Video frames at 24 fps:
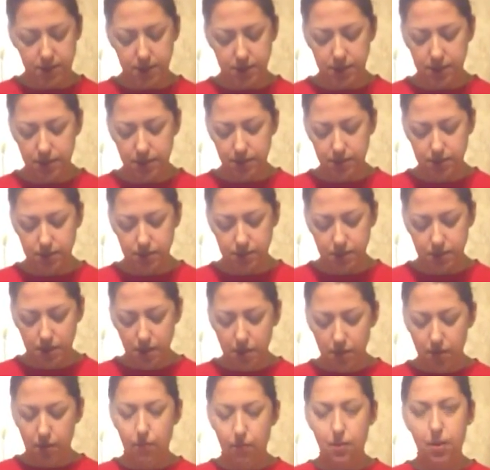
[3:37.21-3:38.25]
years
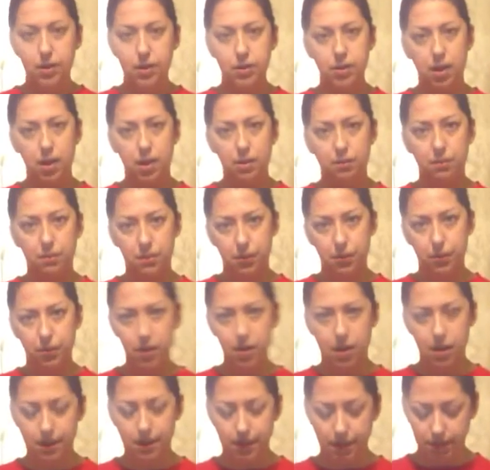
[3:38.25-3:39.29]
while y'all were in
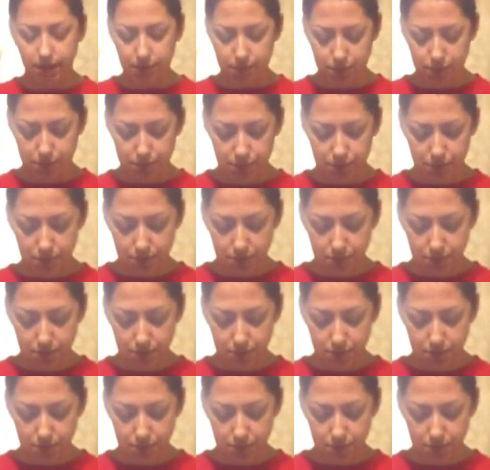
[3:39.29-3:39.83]
college.